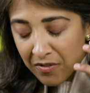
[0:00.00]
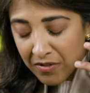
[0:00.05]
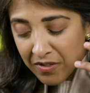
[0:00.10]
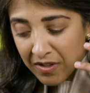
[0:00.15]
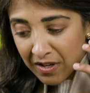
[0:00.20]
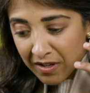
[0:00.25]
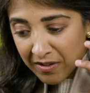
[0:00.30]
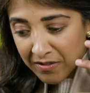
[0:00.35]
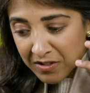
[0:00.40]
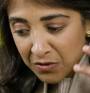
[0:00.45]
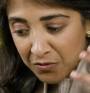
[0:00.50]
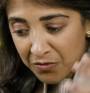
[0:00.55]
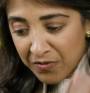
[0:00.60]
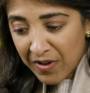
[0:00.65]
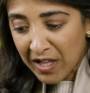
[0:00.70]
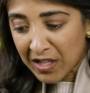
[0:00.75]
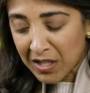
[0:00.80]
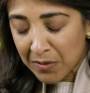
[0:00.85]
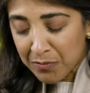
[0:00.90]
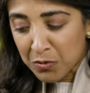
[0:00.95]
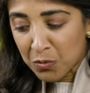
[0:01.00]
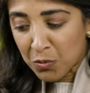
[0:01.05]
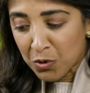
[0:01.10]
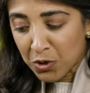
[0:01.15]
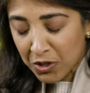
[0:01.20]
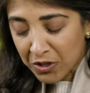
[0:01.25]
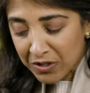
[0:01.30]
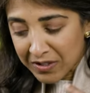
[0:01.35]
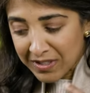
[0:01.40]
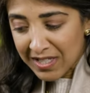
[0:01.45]
the developed
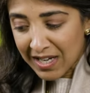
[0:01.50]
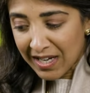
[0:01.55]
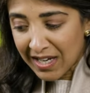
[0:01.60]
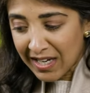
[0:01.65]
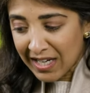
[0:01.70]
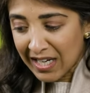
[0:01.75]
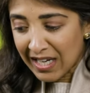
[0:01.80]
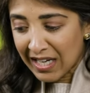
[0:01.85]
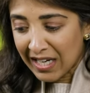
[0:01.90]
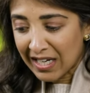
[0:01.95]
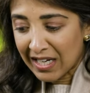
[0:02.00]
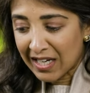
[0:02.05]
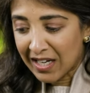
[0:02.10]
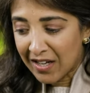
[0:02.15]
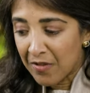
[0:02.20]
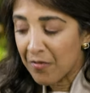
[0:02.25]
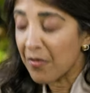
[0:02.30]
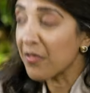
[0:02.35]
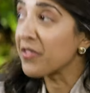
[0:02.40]
world taking